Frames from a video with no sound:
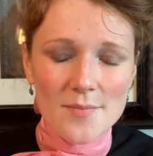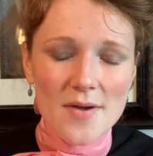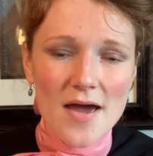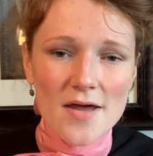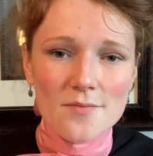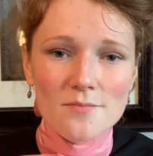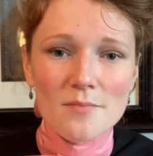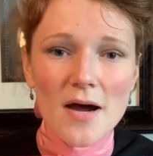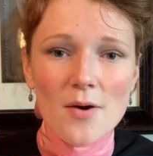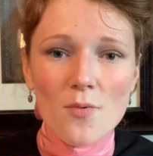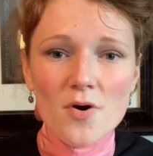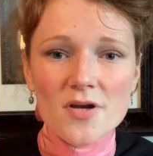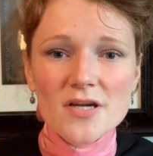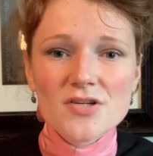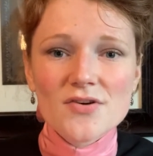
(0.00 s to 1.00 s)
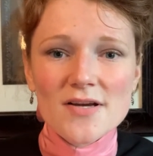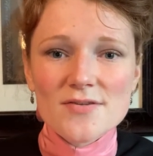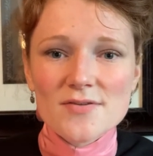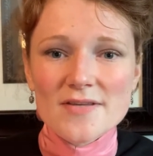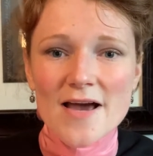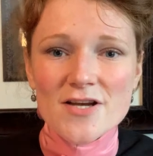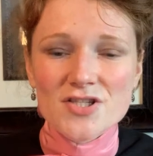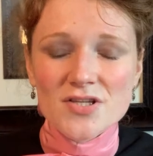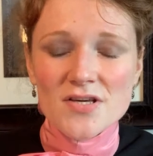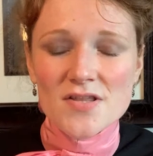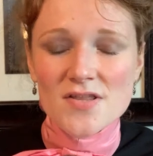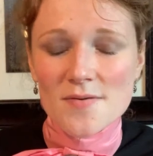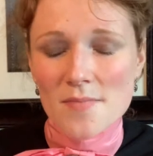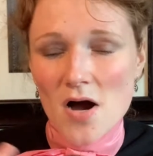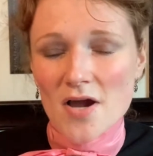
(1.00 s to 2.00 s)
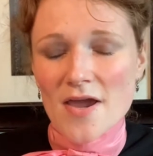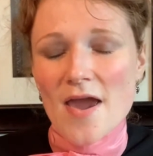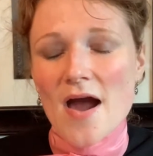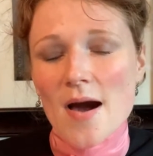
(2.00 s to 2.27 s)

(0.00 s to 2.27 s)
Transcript: and my working dress was actually the mocking